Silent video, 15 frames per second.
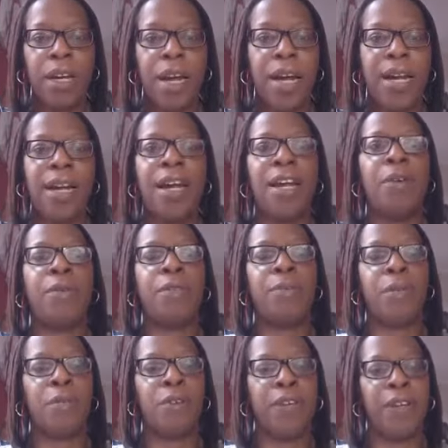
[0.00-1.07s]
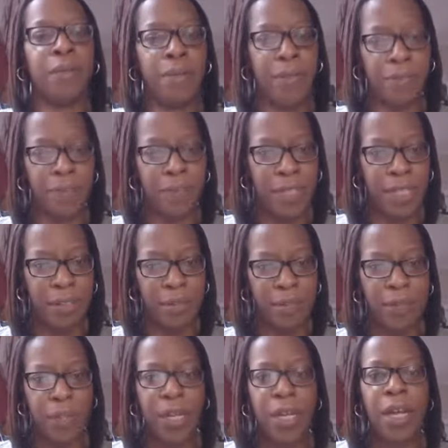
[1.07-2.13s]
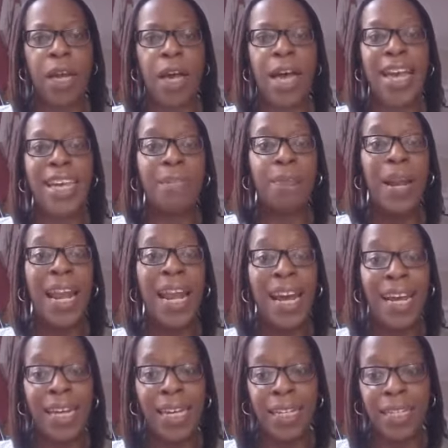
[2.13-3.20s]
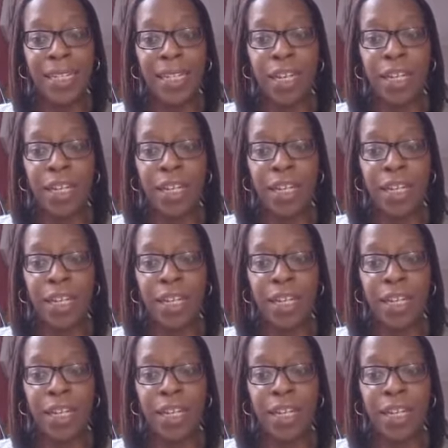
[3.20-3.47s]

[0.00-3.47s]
and I know it's a bit boring, but still, is planning.